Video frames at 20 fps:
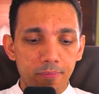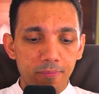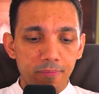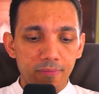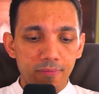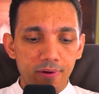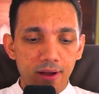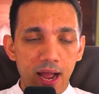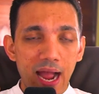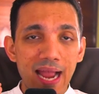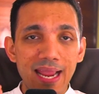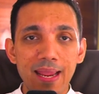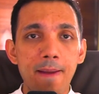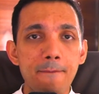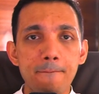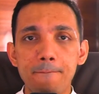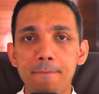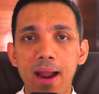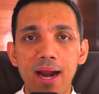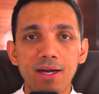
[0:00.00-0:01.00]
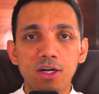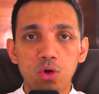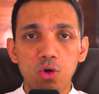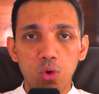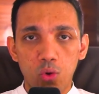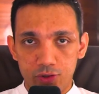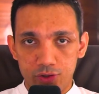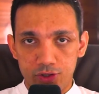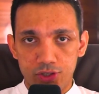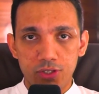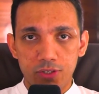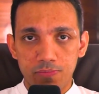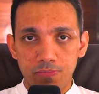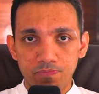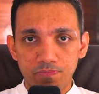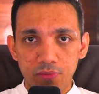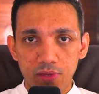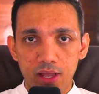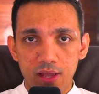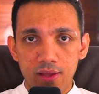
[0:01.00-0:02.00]
high impact course.
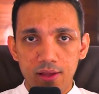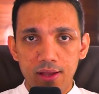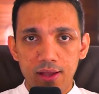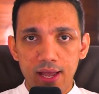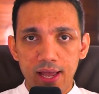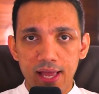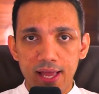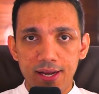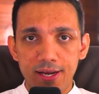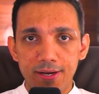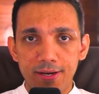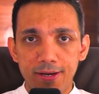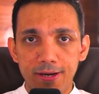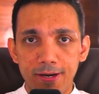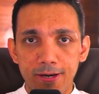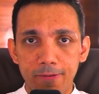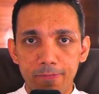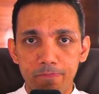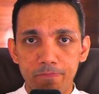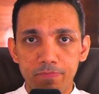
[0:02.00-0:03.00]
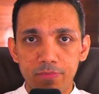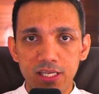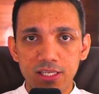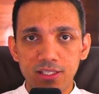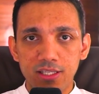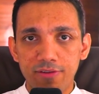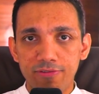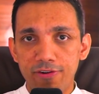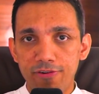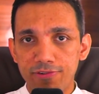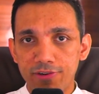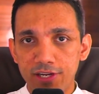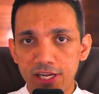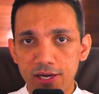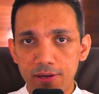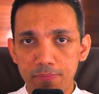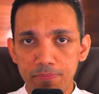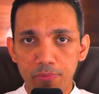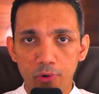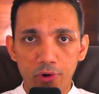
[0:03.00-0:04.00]
And these are the
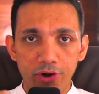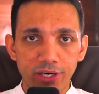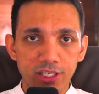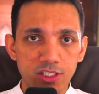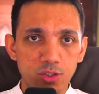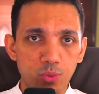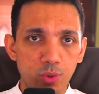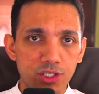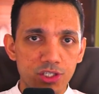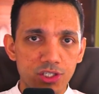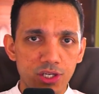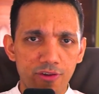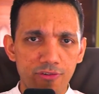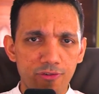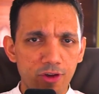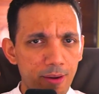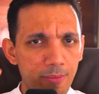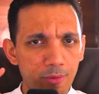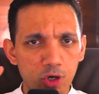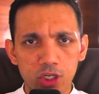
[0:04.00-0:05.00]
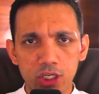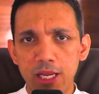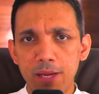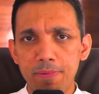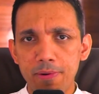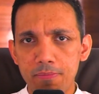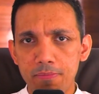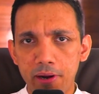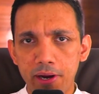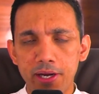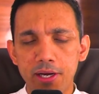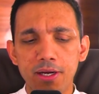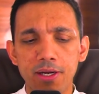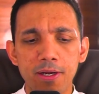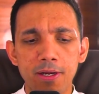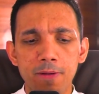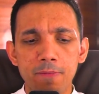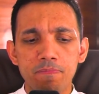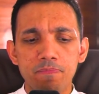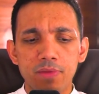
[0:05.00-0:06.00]
15 points which, if you're able to keep in mind,
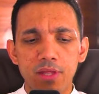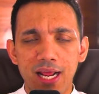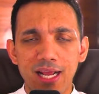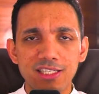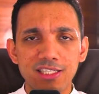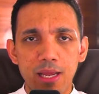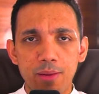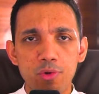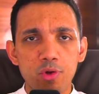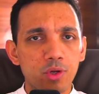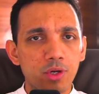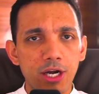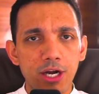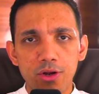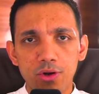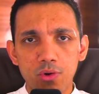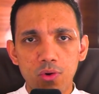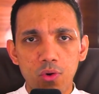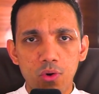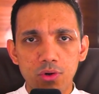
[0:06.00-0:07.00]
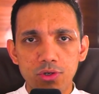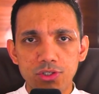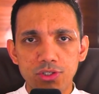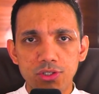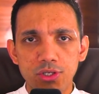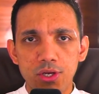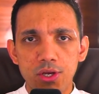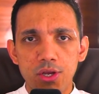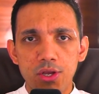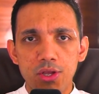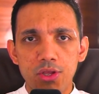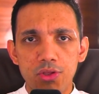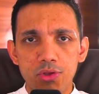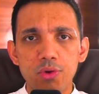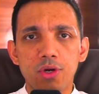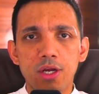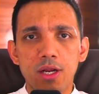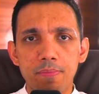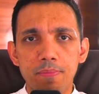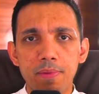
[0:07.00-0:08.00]
the next time you create a course, you
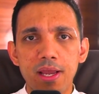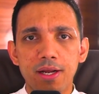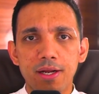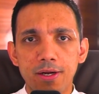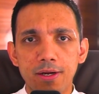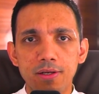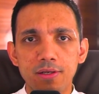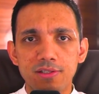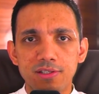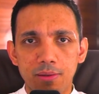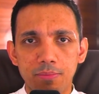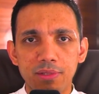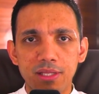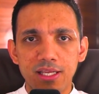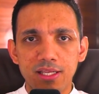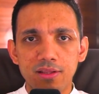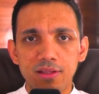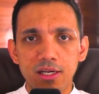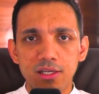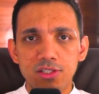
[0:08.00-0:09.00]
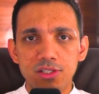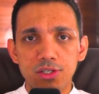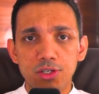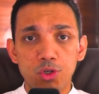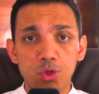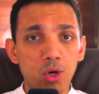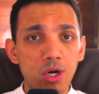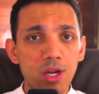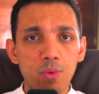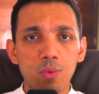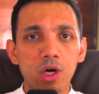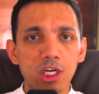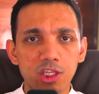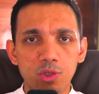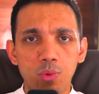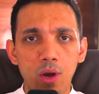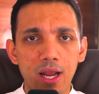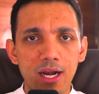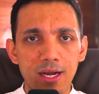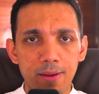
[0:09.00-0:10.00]
can make something that's truly
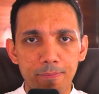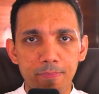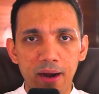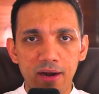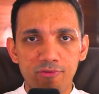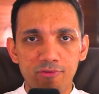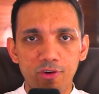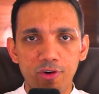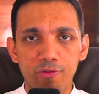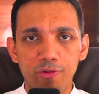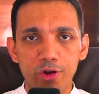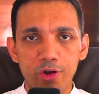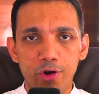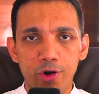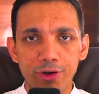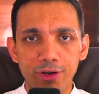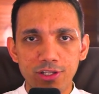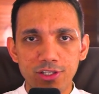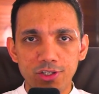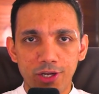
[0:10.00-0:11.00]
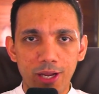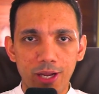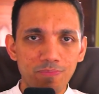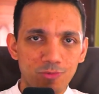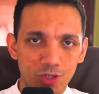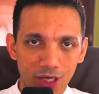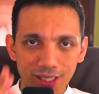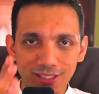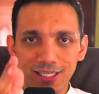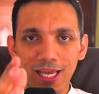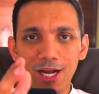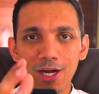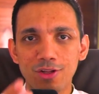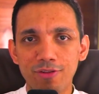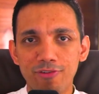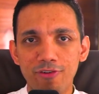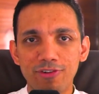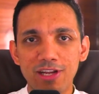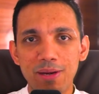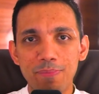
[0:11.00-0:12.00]
worthwhile and impactful for your audience. Okay, so let's get into the
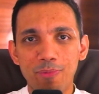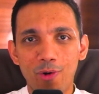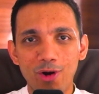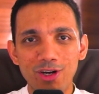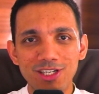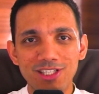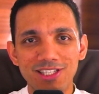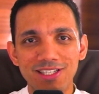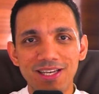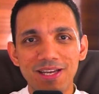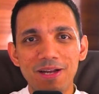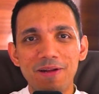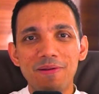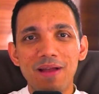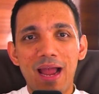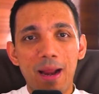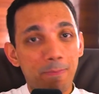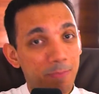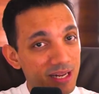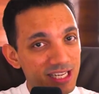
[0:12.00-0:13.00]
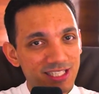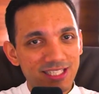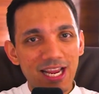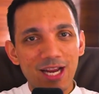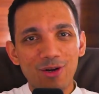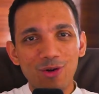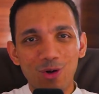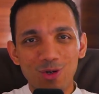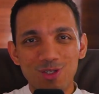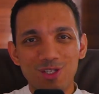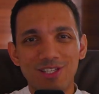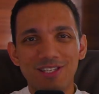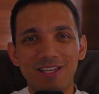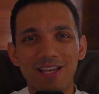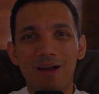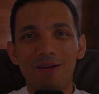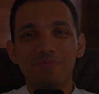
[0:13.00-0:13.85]
15 points, and please take notes. Yeah.